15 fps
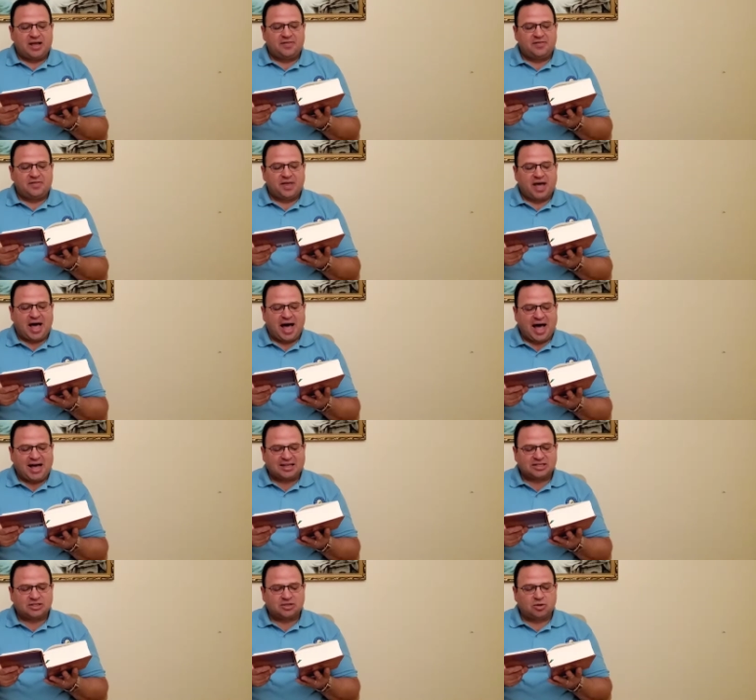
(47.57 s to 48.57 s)
in the
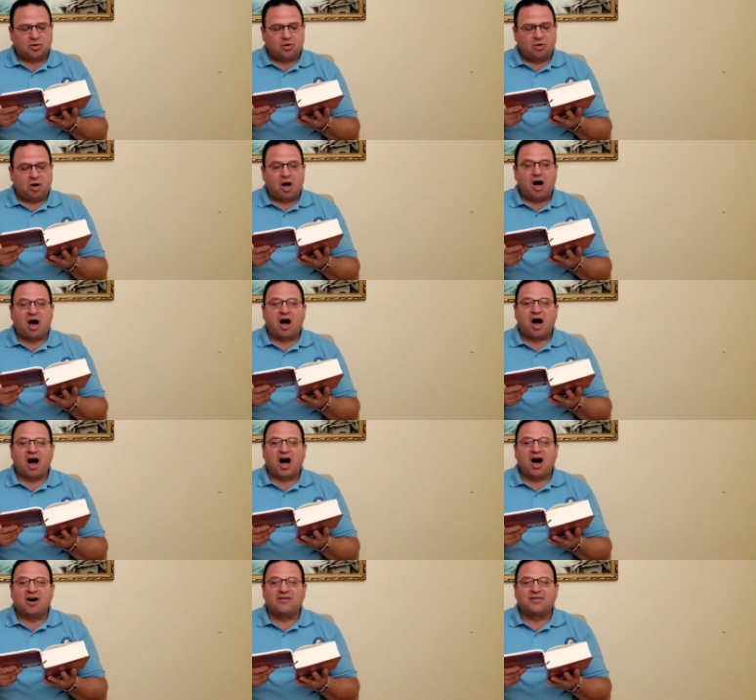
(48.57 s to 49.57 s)
household
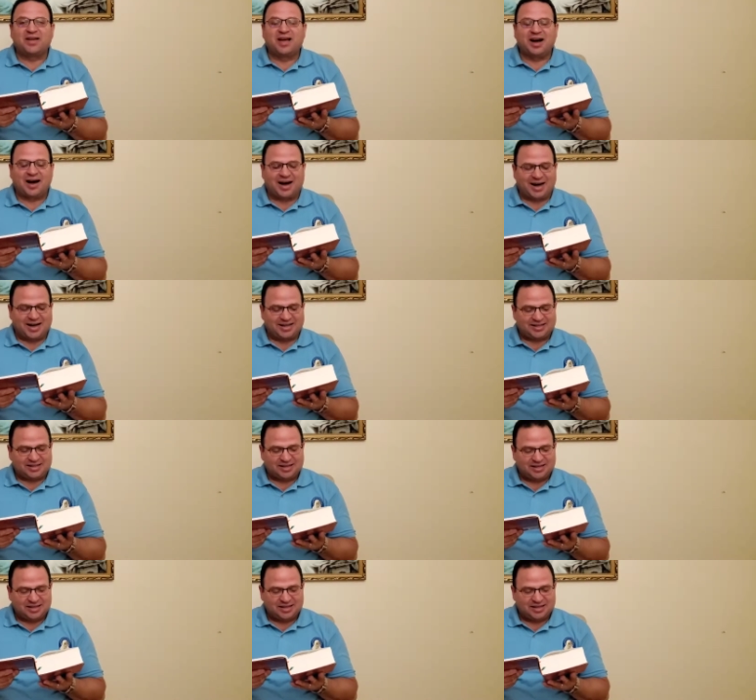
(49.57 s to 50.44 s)
of God,